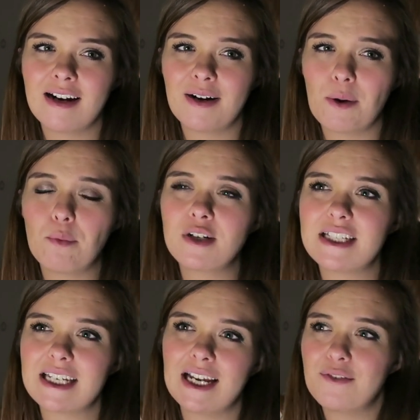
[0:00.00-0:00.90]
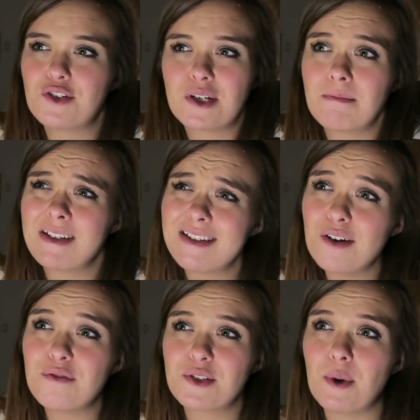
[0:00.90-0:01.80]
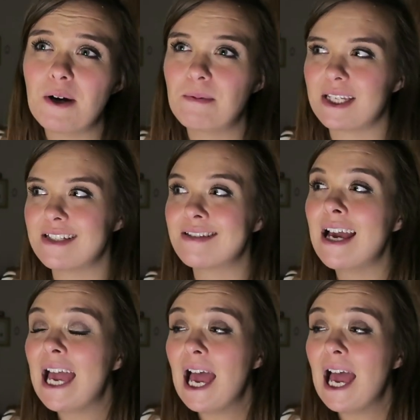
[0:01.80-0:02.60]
And I want to kind of treat myself as well, because